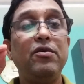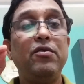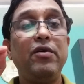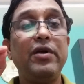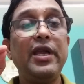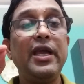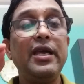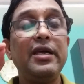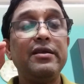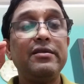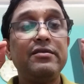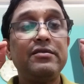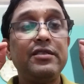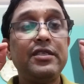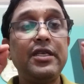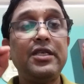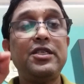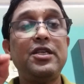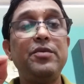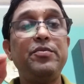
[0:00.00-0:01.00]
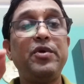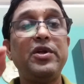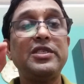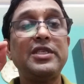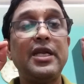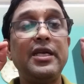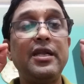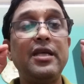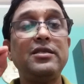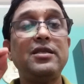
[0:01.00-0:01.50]
Okay,
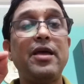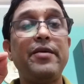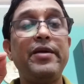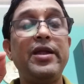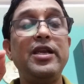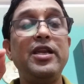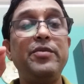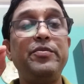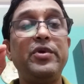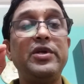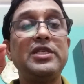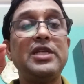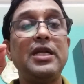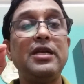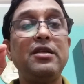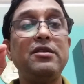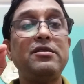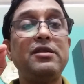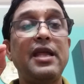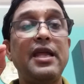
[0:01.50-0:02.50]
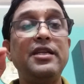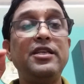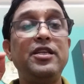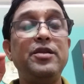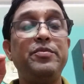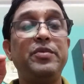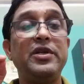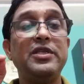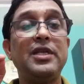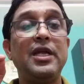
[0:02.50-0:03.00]
60%,
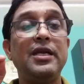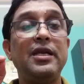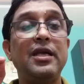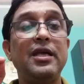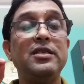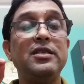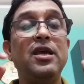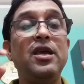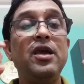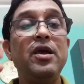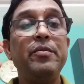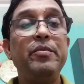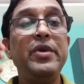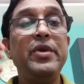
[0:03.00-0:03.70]
70%, 80%.